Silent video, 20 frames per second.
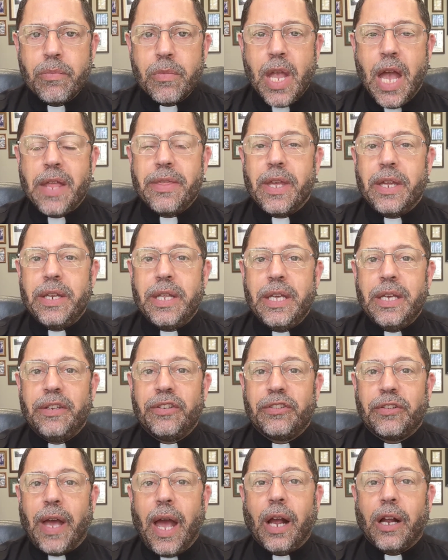And then He
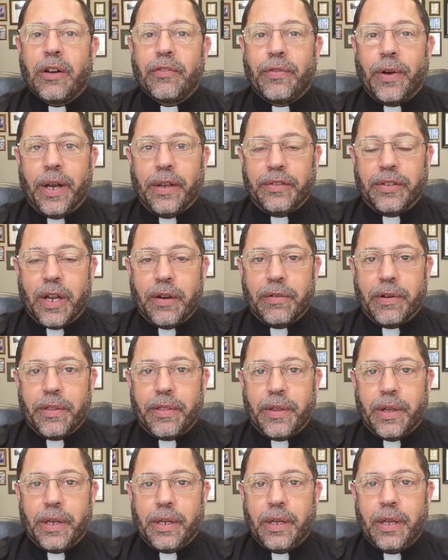sacrificed
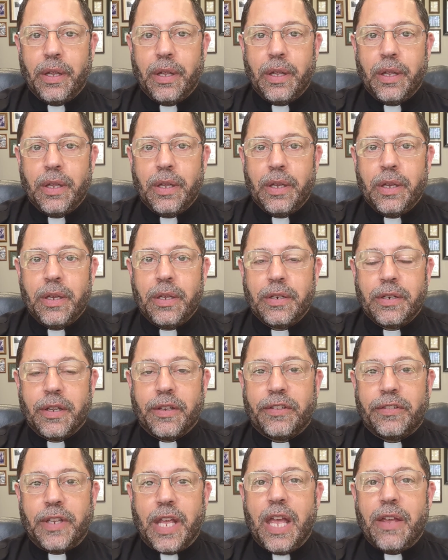everything to
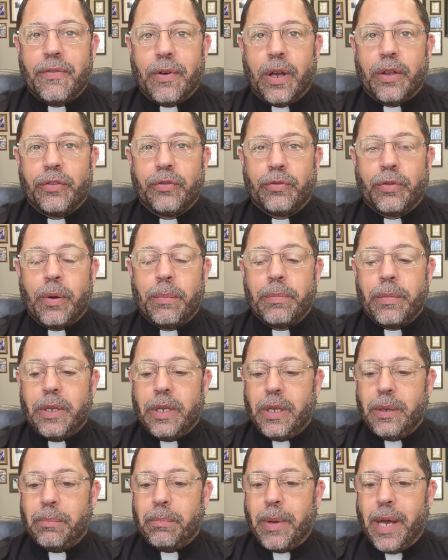save us from
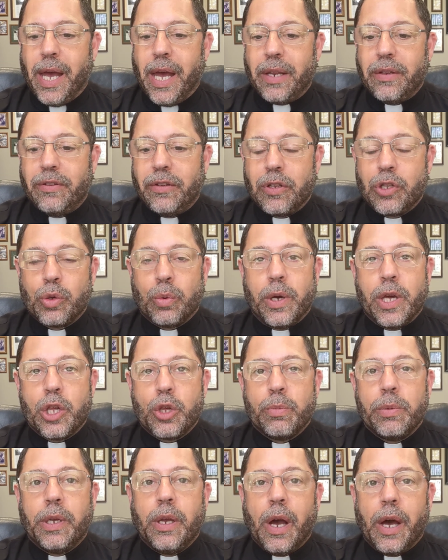the bad
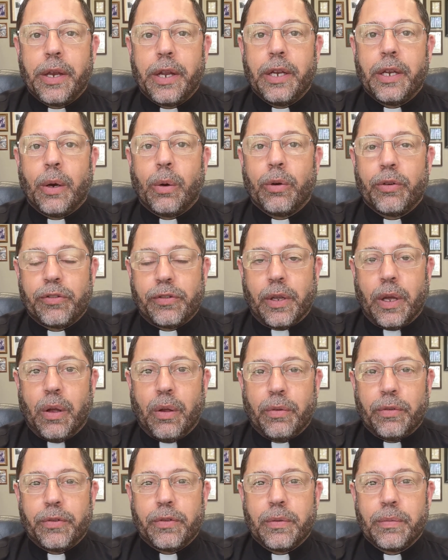situation we got in
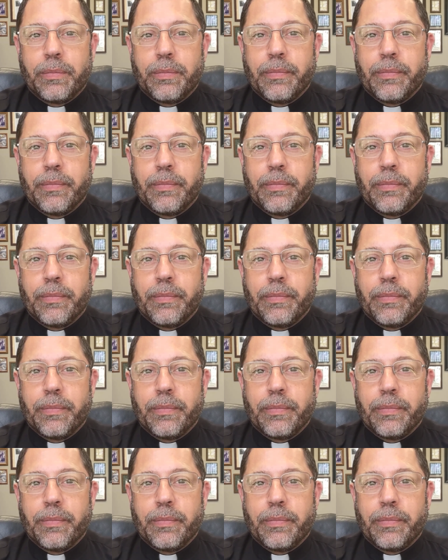ourselves.